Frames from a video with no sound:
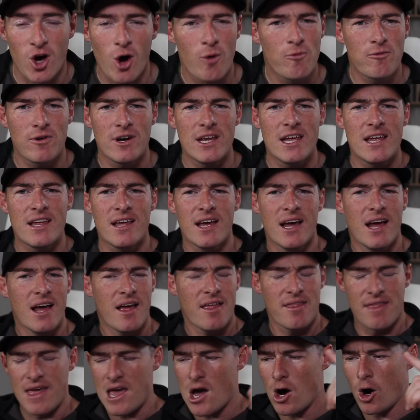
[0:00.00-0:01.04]
Hopefully
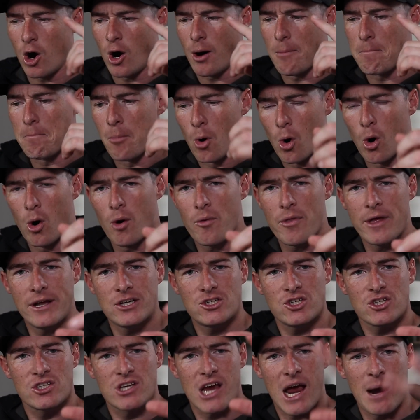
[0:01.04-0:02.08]
there are more than
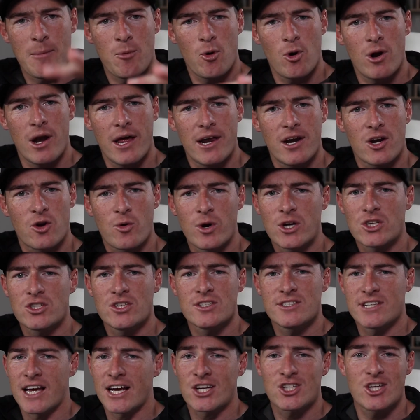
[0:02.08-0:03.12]
just camera related
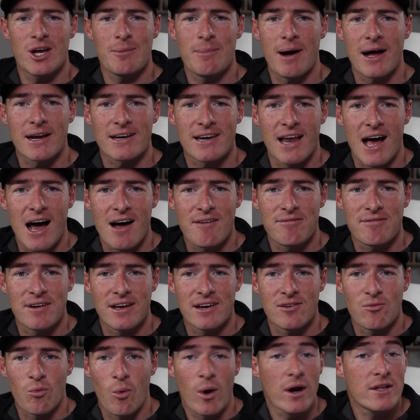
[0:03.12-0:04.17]
questions, actually about life
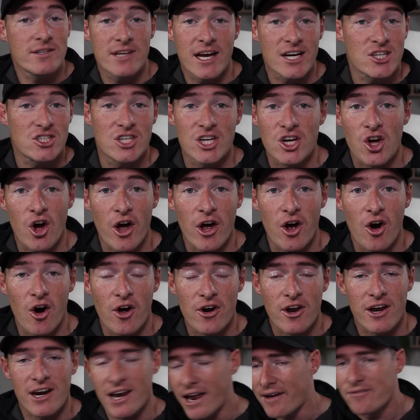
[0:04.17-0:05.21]
and what's actually going
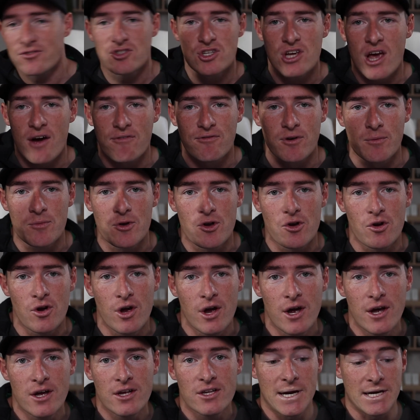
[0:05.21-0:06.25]
on. I'd love to hear from you.
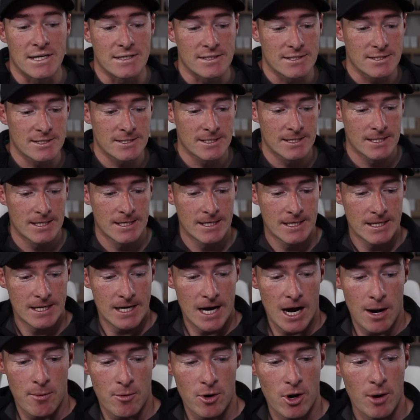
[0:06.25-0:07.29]
Peace.
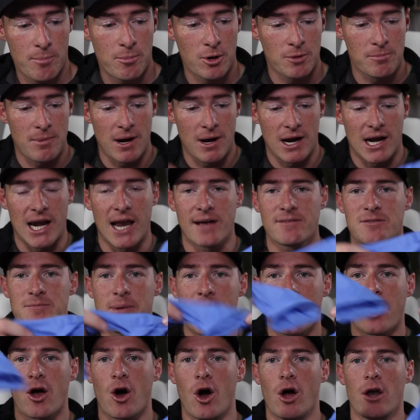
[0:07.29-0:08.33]
I'm gonna put my gloves
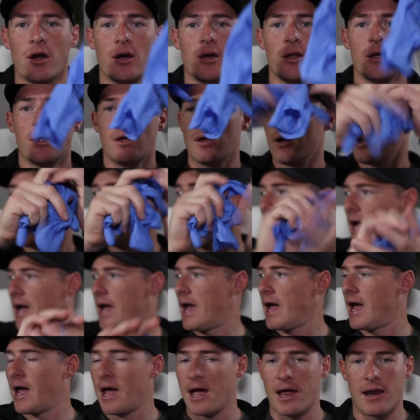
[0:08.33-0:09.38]
back on
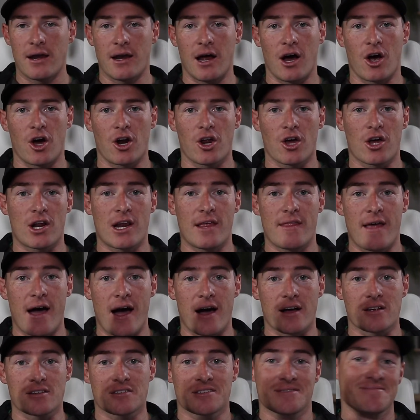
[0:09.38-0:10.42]
and I gotta go clean the
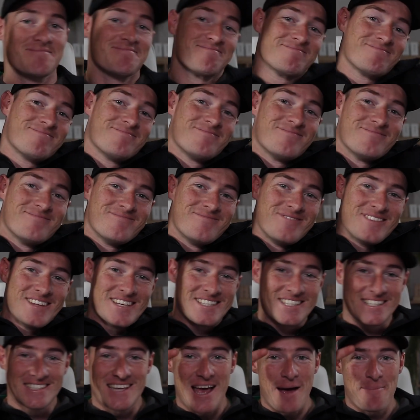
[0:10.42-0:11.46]
house.
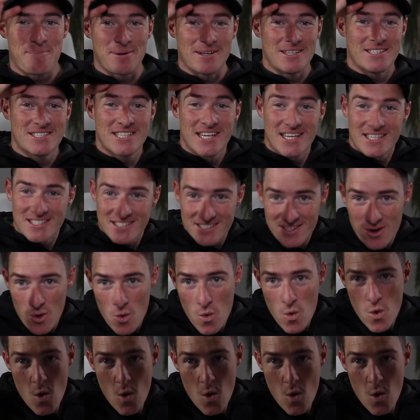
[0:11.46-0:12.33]
These things happen. Cheers.